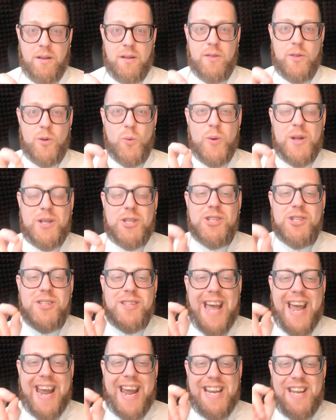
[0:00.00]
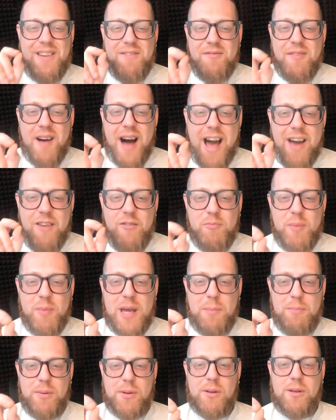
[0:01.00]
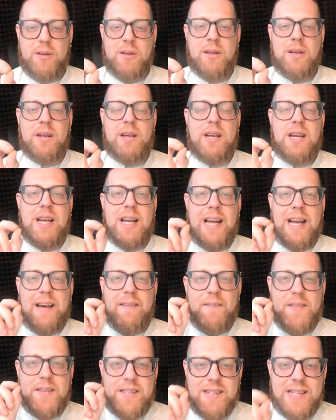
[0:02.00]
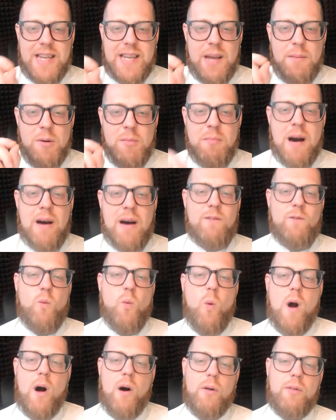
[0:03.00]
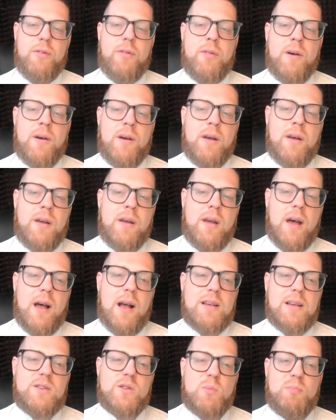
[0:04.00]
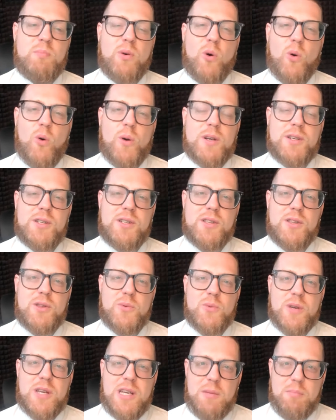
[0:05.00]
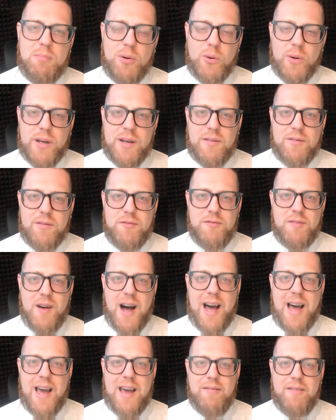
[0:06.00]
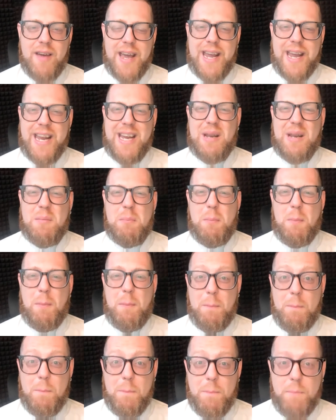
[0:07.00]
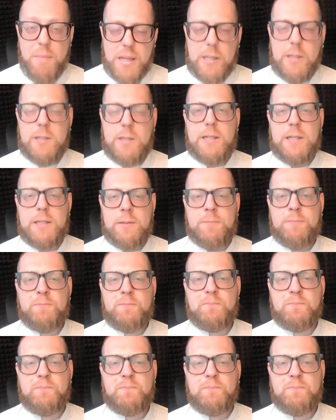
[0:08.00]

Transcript: The richest 85 people have the same amount of wealth as the poorest 3.58 billion.